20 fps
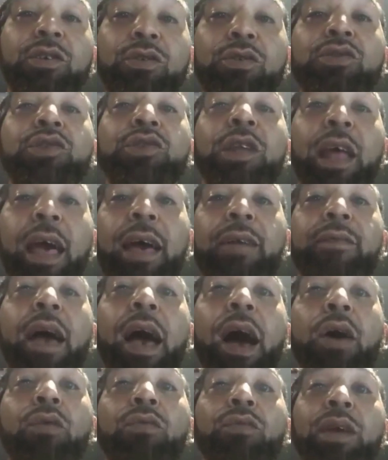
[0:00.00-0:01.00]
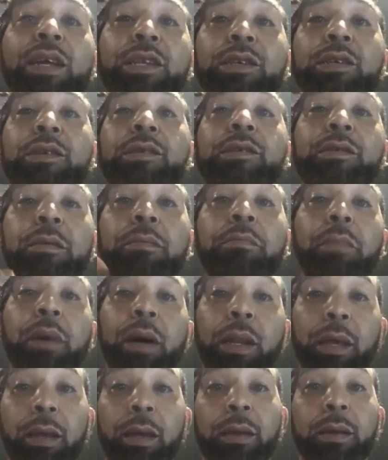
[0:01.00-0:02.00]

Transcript: you should have outrageous money.